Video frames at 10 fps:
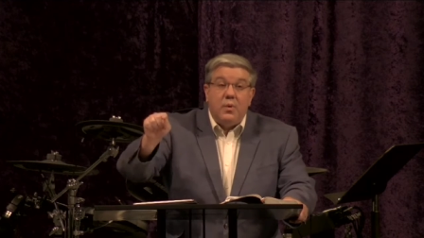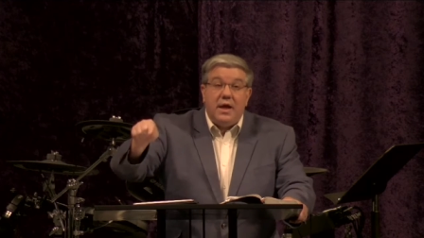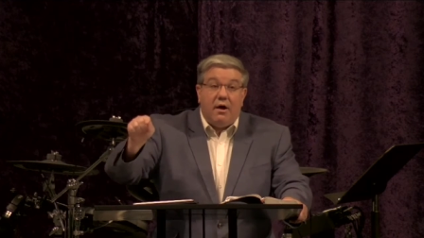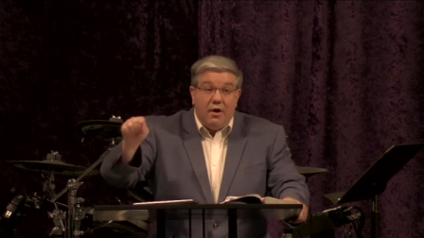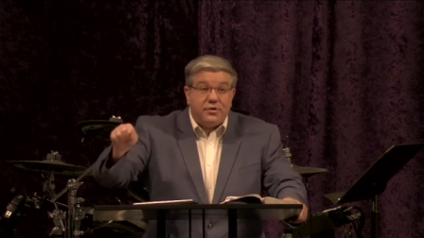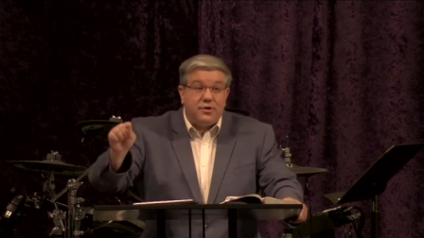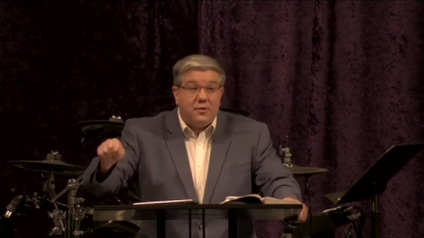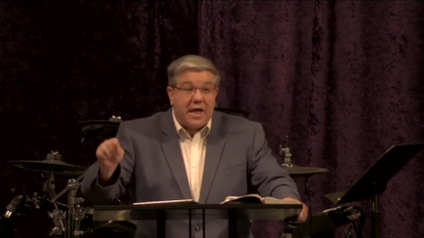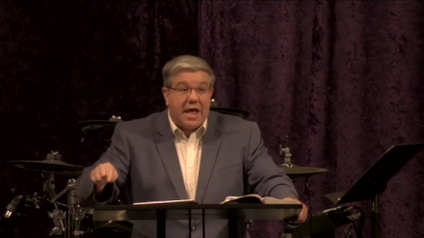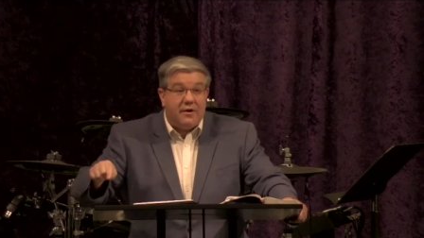we
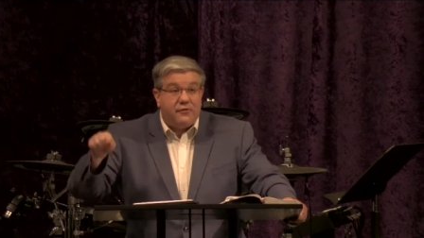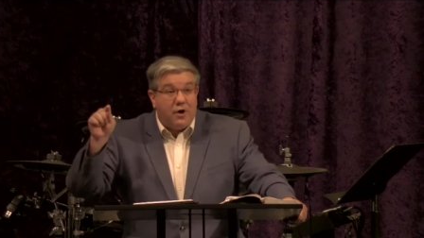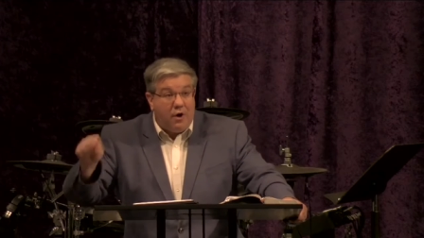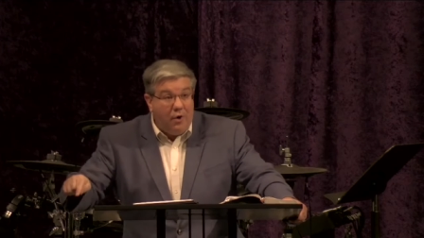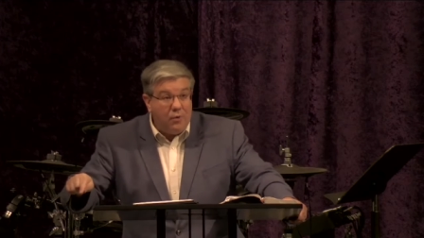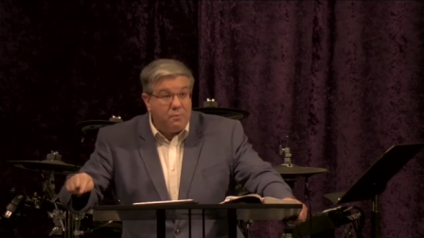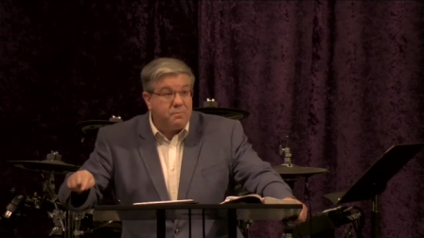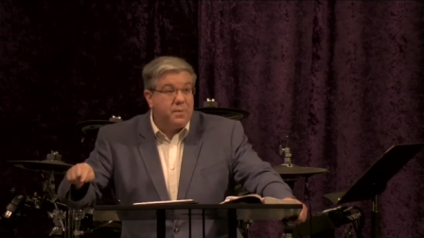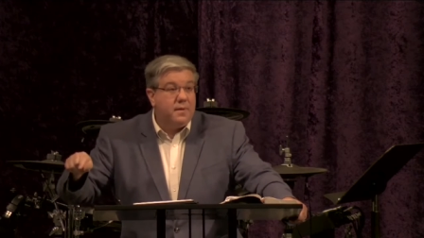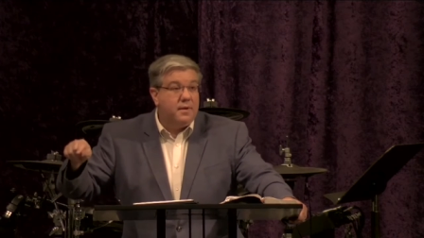also have
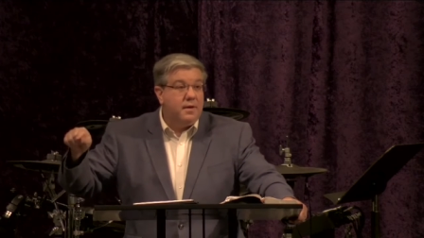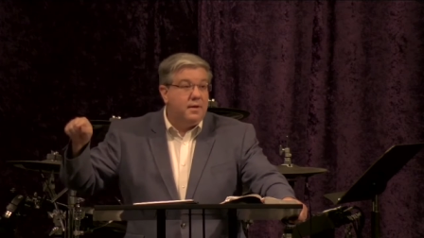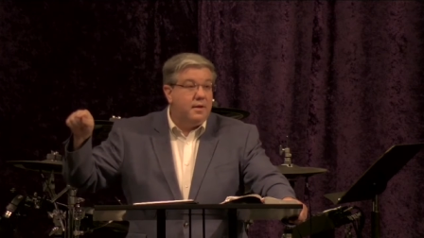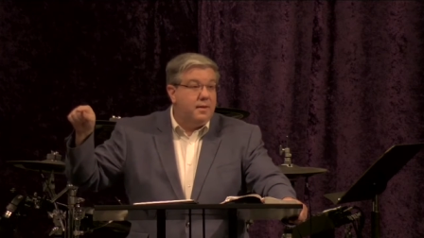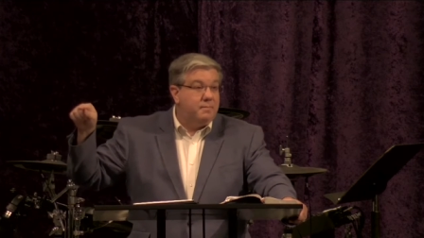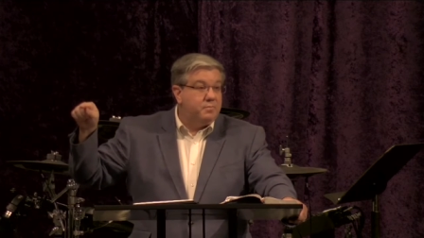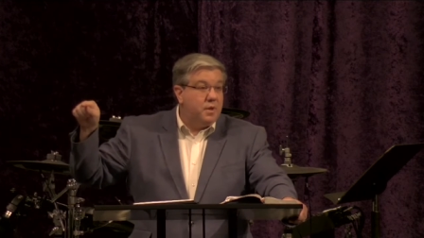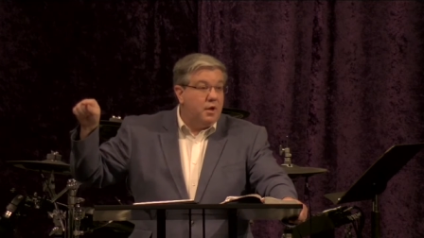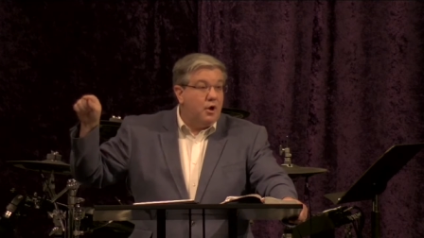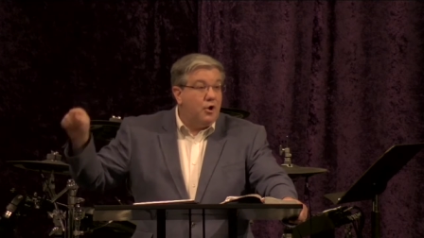hope
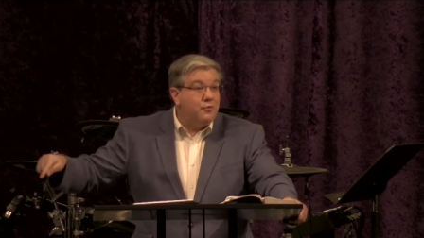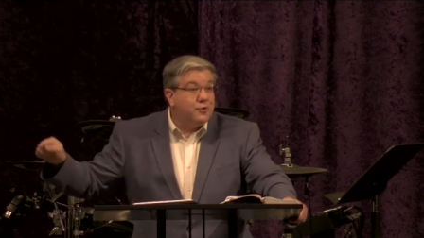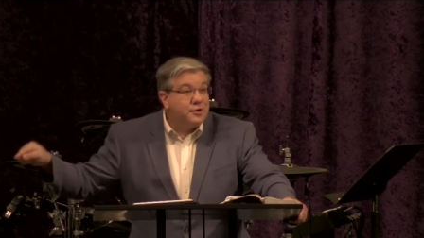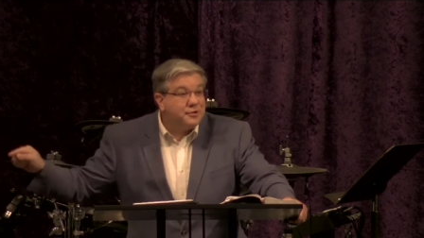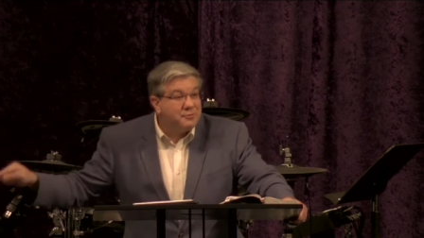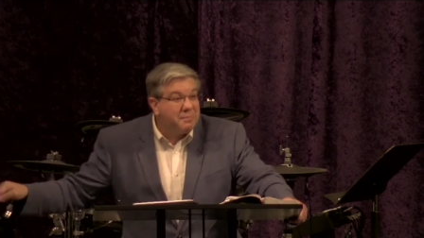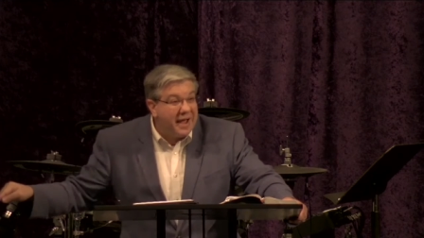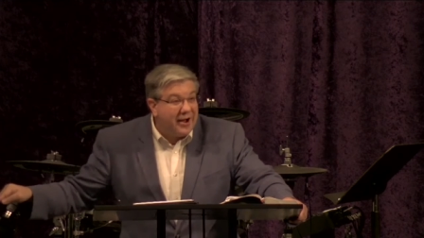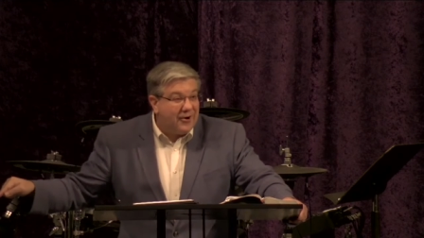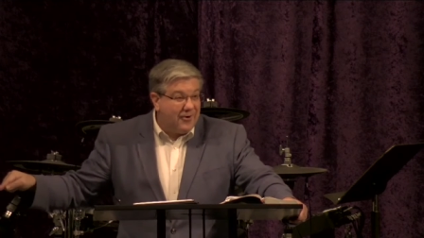over
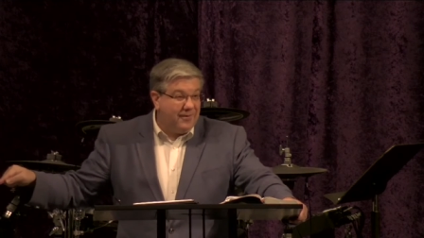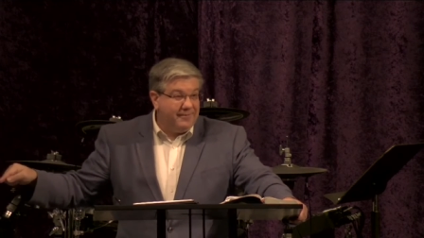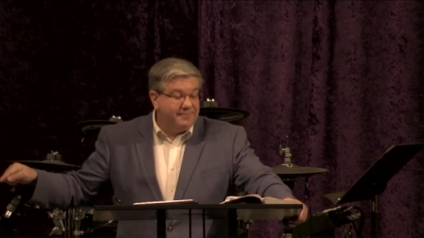despair.